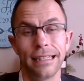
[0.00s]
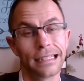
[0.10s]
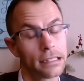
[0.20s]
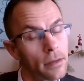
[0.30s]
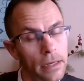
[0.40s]
And
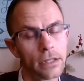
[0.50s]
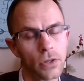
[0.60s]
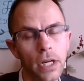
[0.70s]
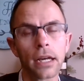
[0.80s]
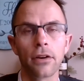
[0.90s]
that's going to be a
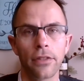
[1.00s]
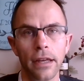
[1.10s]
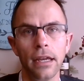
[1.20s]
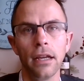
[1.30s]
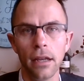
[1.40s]
trickier
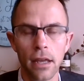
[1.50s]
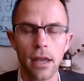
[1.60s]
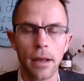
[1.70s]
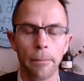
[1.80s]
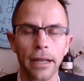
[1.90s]
thing,
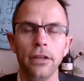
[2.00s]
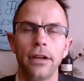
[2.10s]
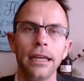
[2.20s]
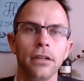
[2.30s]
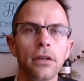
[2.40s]
but you
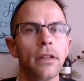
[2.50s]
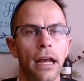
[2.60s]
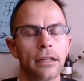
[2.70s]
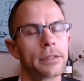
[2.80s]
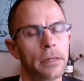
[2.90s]
can do
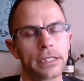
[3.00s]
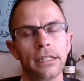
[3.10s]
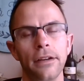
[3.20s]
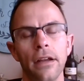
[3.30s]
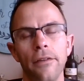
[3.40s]
that,
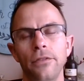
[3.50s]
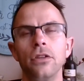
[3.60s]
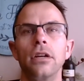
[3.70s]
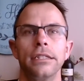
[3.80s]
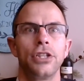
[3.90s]
especially if
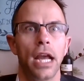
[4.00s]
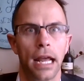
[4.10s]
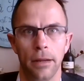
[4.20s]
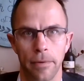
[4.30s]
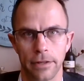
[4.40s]
you're a
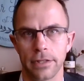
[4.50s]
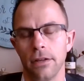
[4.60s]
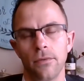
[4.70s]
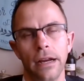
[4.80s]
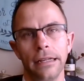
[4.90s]
chatty person,
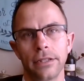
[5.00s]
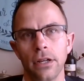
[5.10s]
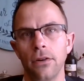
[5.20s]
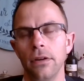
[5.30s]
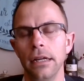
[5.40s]
right?
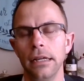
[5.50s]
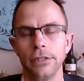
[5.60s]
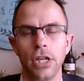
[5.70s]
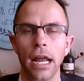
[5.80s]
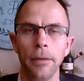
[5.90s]
So
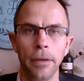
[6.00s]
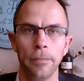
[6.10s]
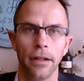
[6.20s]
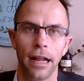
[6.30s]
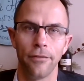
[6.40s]
chatty
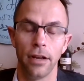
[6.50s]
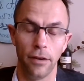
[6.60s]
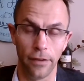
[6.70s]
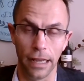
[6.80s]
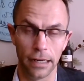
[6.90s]
people have an
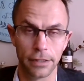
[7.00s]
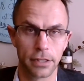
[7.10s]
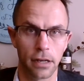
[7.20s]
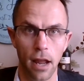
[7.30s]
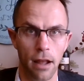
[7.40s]

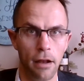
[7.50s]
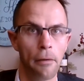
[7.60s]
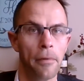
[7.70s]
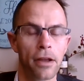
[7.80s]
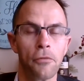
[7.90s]
advantage
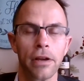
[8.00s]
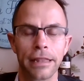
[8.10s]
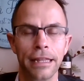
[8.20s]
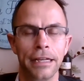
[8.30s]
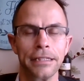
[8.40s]

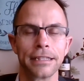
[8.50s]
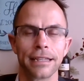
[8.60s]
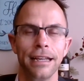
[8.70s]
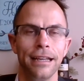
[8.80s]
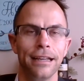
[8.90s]
with this.
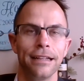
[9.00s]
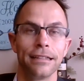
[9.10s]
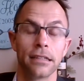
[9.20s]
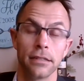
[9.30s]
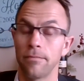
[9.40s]

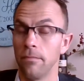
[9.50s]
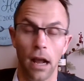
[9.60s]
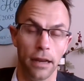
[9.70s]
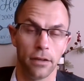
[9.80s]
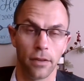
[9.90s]
And
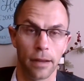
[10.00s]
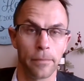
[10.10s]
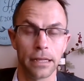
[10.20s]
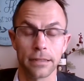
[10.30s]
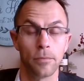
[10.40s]
I know that
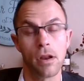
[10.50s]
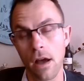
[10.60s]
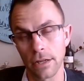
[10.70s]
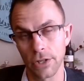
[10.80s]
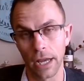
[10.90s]
because I'm
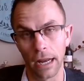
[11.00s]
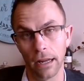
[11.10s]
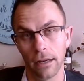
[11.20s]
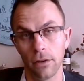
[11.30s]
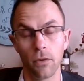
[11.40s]
not
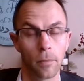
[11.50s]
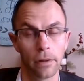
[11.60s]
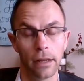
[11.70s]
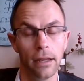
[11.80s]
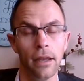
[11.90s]
chatty
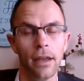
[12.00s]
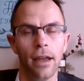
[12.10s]
normally.